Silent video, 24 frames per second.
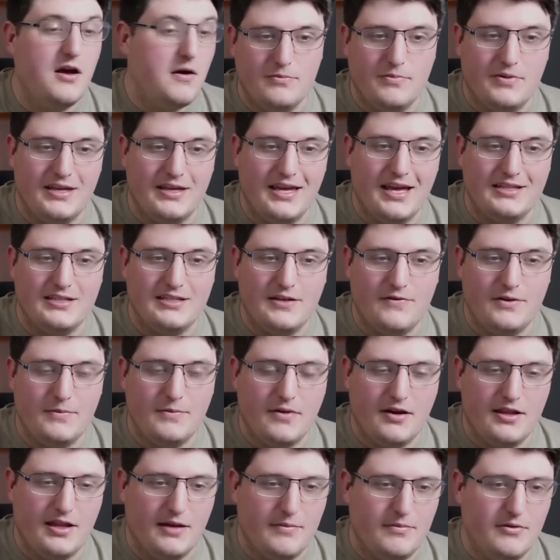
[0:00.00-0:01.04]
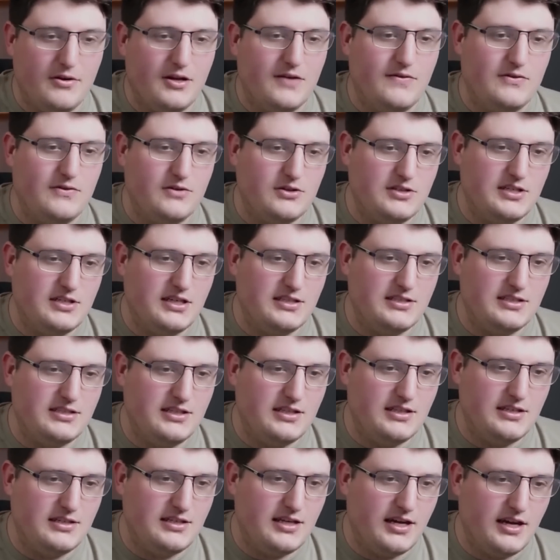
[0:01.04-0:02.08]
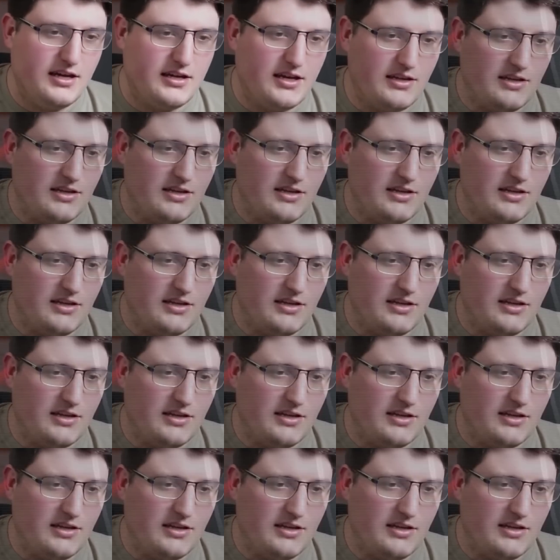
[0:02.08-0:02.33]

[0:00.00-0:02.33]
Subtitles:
But yeah, definitely buy that book if you're interested in the Dark